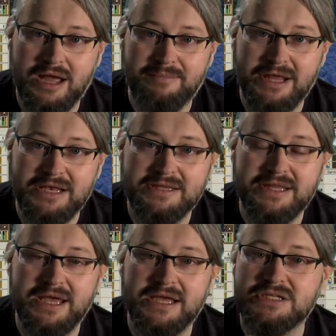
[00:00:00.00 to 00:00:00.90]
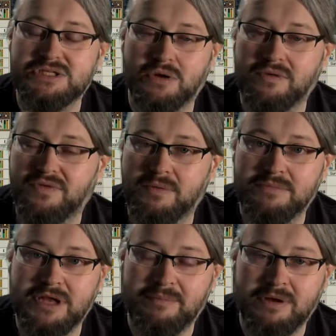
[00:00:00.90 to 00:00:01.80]
abilities, or
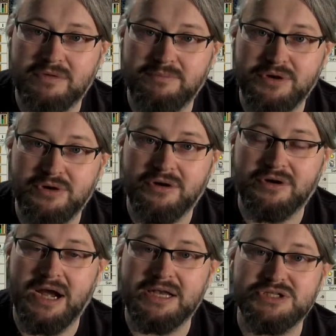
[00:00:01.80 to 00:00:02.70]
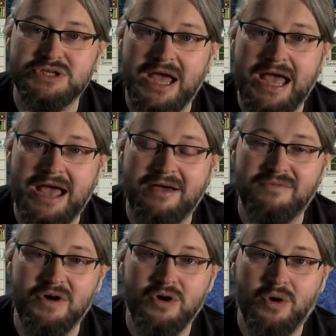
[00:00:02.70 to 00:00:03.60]
from the amount of bureaucrats you have,